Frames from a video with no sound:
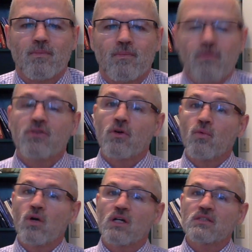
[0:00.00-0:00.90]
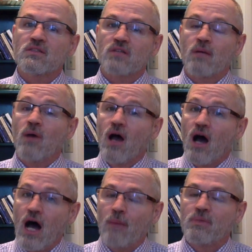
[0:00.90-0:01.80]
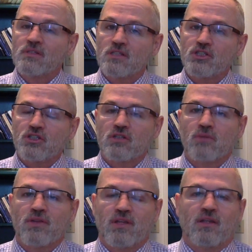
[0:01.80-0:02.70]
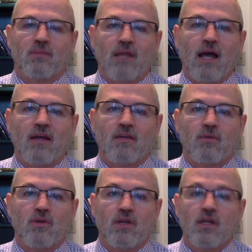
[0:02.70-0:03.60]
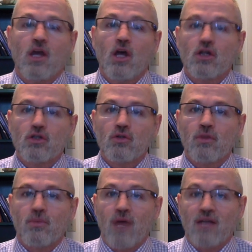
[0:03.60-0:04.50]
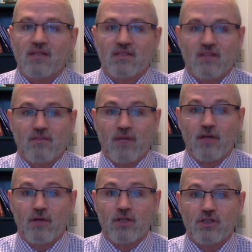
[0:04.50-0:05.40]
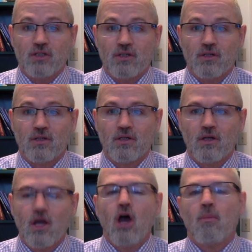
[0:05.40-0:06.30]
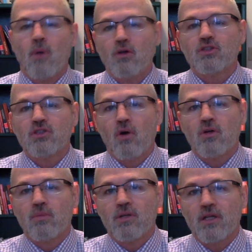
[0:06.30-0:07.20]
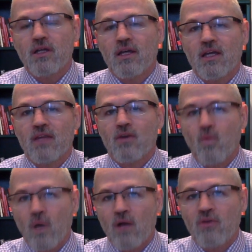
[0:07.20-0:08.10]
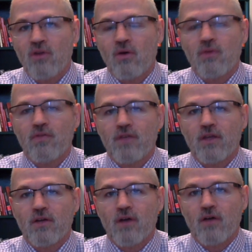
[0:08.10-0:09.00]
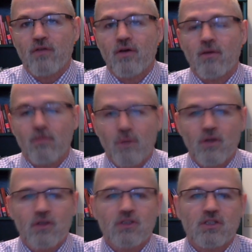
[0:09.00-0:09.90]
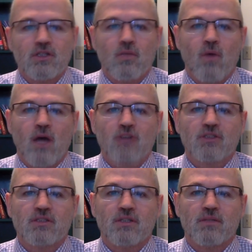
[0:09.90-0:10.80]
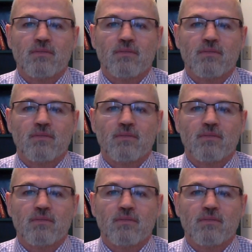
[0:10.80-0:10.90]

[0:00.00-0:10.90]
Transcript: But there was some opposition within the black community to the process of migration, most notably in the well-known figure of Booker T. Washington.